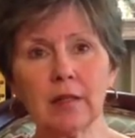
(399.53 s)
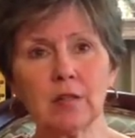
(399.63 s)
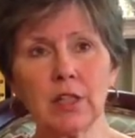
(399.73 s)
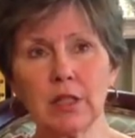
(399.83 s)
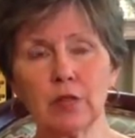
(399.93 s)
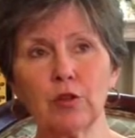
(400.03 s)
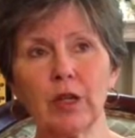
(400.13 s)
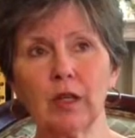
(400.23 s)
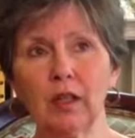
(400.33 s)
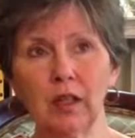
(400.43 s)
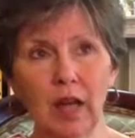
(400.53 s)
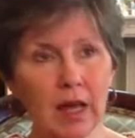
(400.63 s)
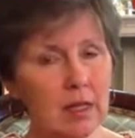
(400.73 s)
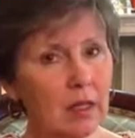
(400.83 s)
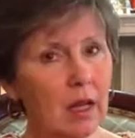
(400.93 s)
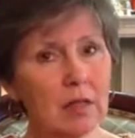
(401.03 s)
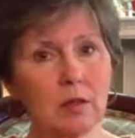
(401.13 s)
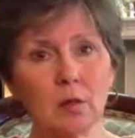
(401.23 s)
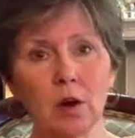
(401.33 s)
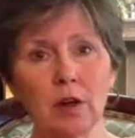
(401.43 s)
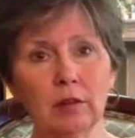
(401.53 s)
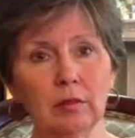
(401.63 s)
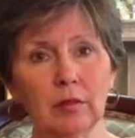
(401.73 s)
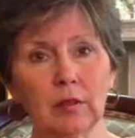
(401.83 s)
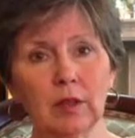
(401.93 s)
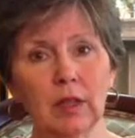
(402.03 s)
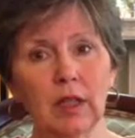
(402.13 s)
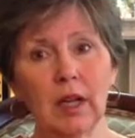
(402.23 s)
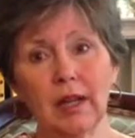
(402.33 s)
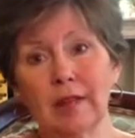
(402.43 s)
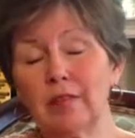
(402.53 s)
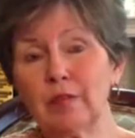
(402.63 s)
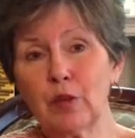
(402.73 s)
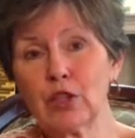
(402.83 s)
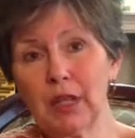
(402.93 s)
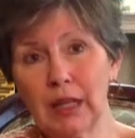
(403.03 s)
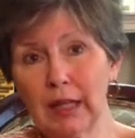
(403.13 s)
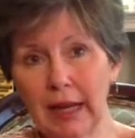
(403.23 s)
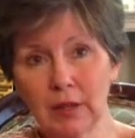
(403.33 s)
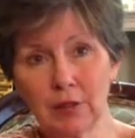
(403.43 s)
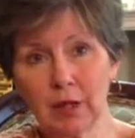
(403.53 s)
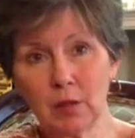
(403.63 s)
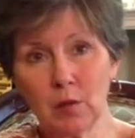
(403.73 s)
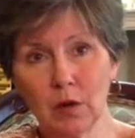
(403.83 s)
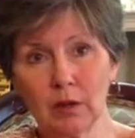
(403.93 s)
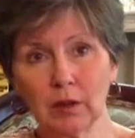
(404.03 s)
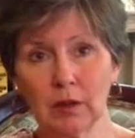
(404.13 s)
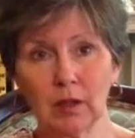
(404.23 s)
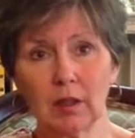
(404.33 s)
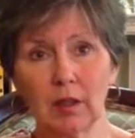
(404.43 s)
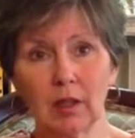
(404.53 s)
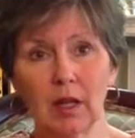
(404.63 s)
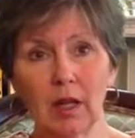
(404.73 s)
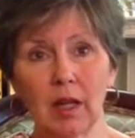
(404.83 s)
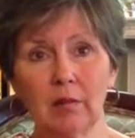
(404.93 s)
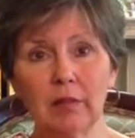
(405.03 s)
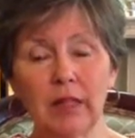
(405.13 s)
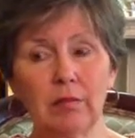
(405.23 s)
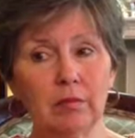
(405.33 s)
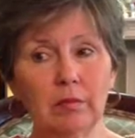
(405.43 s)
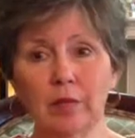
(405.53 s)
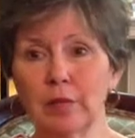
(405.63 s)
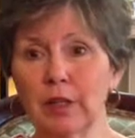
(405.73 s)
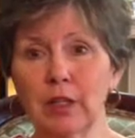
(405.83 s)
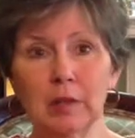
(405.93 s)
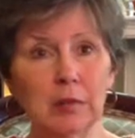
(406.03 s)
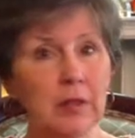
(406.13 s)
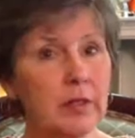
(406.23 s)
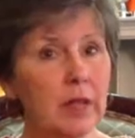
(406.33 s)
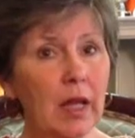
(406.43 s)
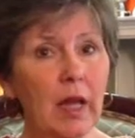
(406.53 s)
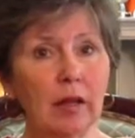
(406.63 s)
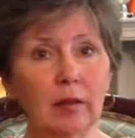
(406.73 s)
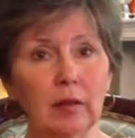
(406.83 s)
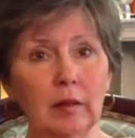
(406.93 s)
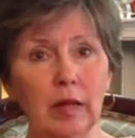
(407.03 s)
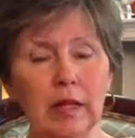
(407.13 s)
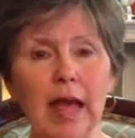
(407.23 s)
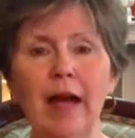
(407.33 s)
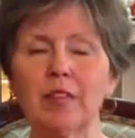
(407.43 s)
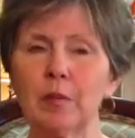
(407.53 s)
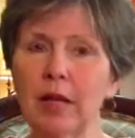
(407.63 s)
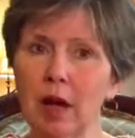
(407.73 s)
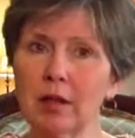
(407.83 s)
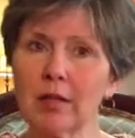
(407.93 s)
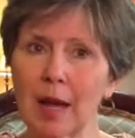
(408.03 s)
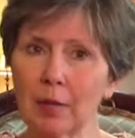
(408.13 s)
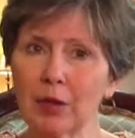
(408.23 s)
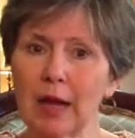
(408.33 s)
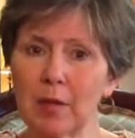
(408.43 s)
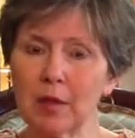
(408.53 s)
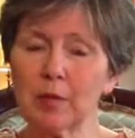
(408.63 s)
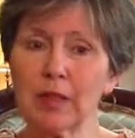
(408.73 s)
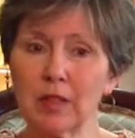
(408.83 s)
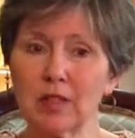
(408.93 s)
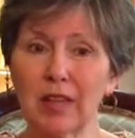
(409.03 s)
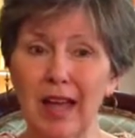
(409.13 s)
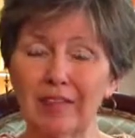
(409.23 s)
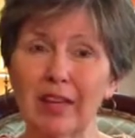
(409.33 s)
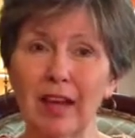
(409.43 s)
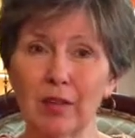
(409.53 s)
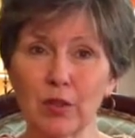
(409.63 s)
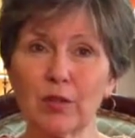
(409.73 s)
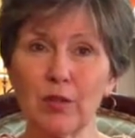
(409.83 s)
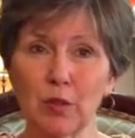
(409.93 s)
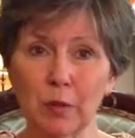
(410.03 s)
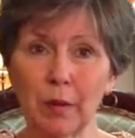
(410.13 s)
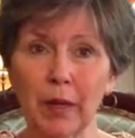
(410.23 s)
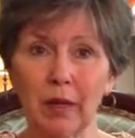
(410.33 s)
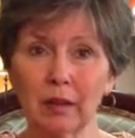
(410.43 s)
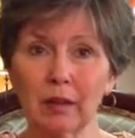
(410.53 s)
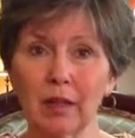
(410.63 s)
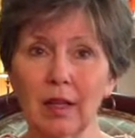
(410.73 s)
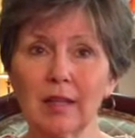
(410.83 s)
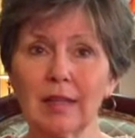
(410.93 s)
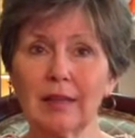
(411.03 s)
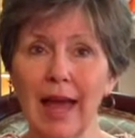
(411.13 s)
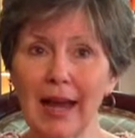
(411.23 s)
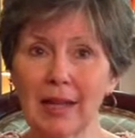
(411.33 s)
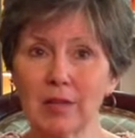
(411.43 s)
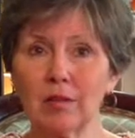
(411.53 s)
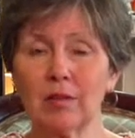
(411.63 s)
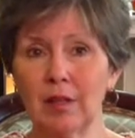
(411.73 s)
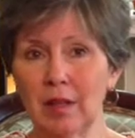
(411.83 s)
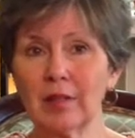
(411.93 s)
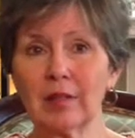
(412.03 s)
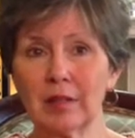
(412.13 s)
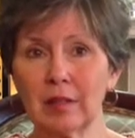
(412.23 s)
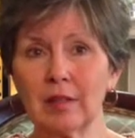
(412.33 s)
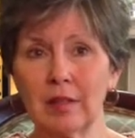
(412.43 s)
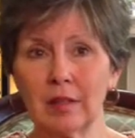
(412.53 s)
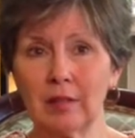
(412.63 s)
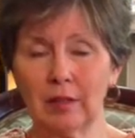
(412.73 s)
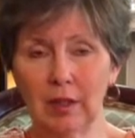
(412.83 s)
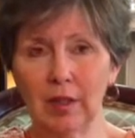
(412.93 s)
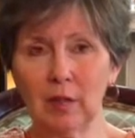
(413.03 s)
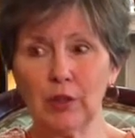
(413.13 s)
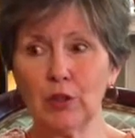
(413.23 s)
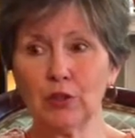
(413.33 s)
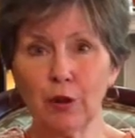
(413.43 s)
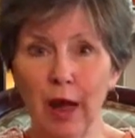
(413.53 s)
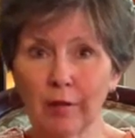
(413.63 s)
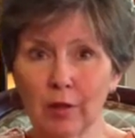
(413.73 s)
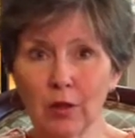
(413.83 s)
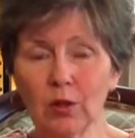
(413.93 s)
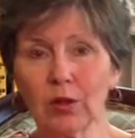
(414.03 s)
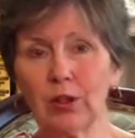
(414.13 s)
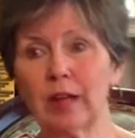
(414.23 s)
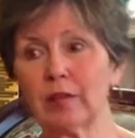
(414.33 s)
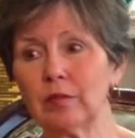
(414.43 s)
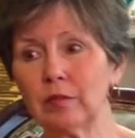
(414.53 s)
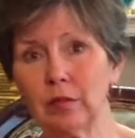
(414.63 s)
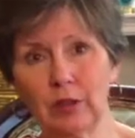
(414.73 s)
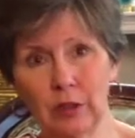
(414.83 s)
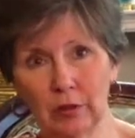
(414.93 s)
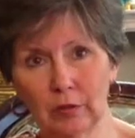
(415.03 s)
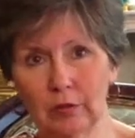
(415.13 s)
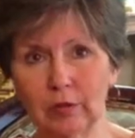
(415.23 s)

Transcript: Just drink lots and lots of water. And personally, I like drinking water. Eat 3 good meals a day. You have to be on top of your game, though, because you have to have those foods prepared. So that is another thing that when you travel or you have, you know,